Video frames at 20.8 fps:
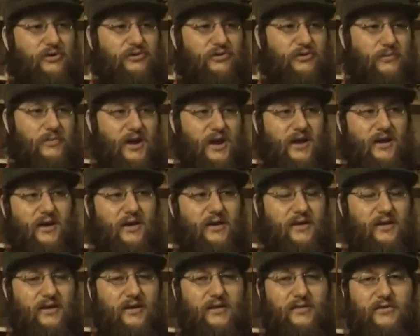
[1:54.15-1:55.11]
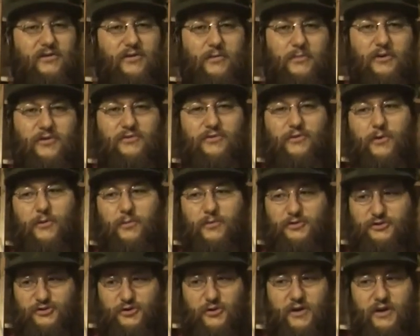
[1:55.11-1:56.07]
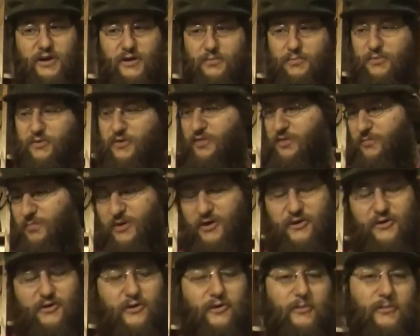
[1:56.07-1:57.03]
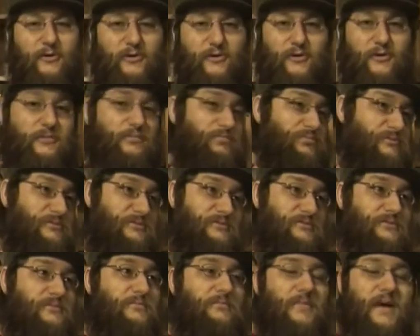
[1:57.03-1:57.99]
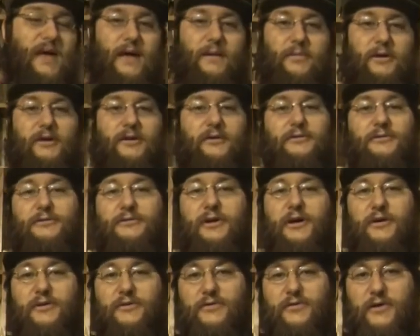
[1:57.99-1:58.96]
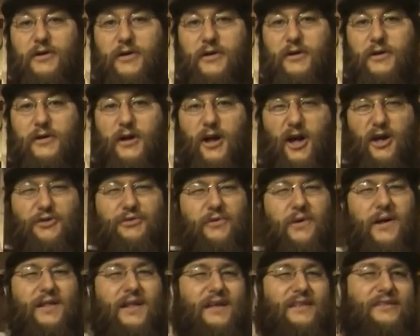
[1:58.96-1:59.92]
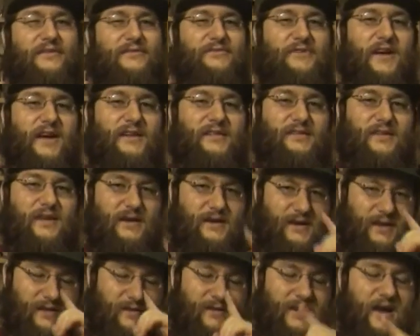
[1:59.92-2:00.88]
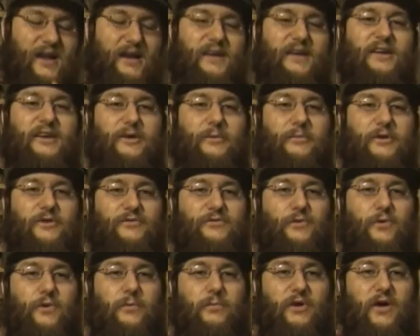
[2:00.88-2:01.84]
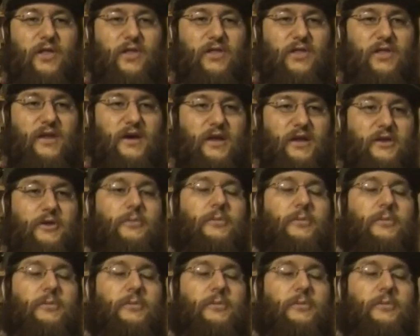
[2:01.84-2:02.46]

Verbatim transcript: Ultraman in his human form will join up with the paranormal group. Hmm, maybe. Who knows? Also, I like the fact that he's got a human form rather than a